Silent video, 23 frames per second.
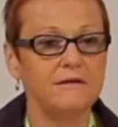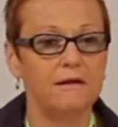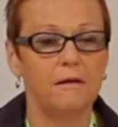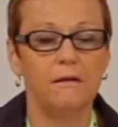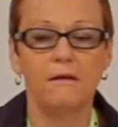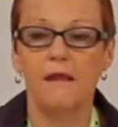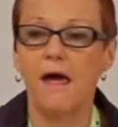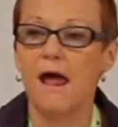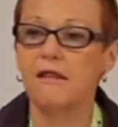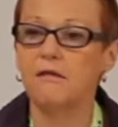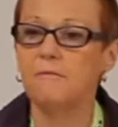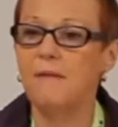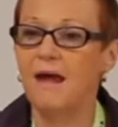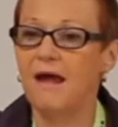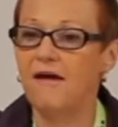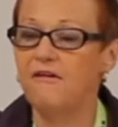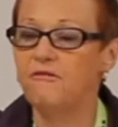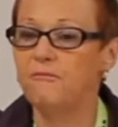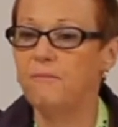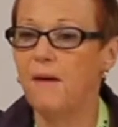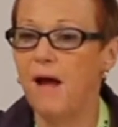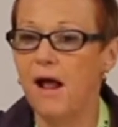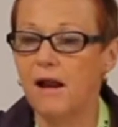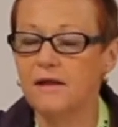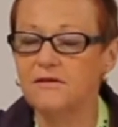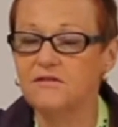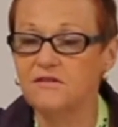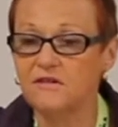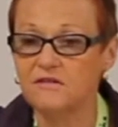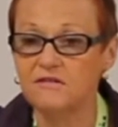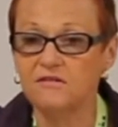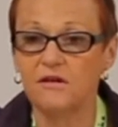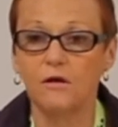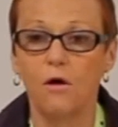you know, a lot of them have
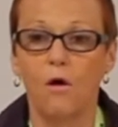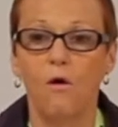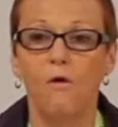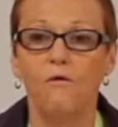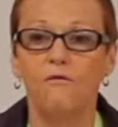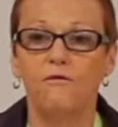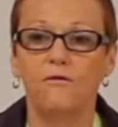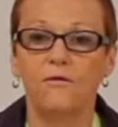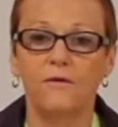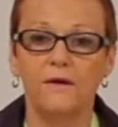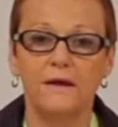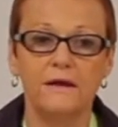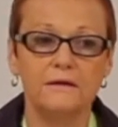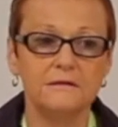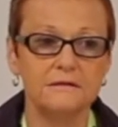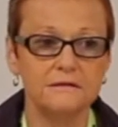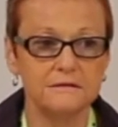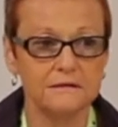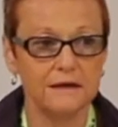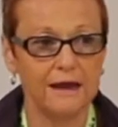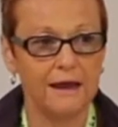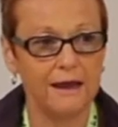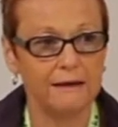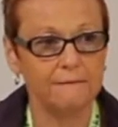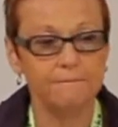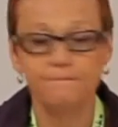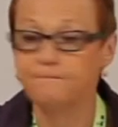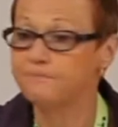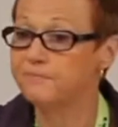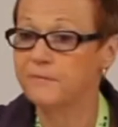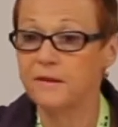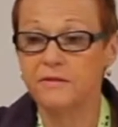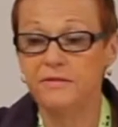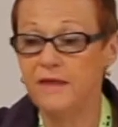polycystic ovaries
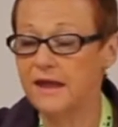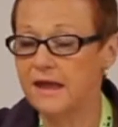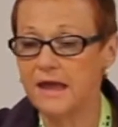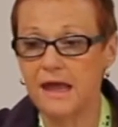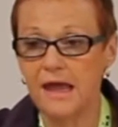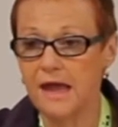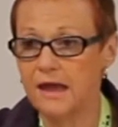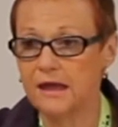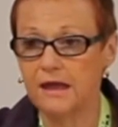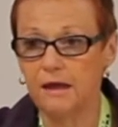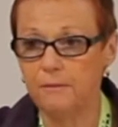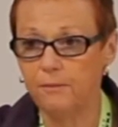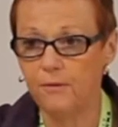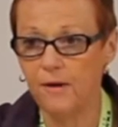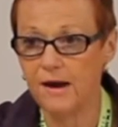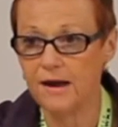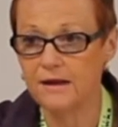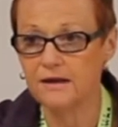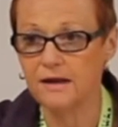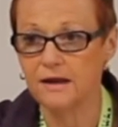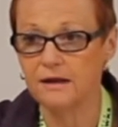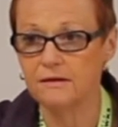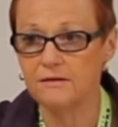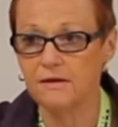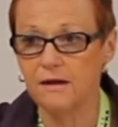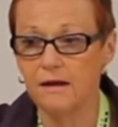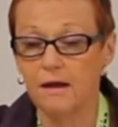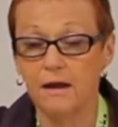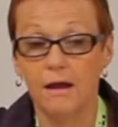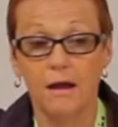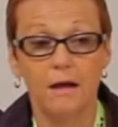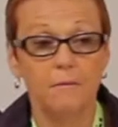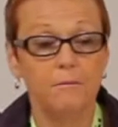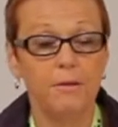and they can't get
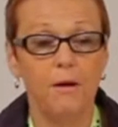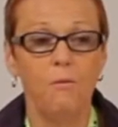pregnant.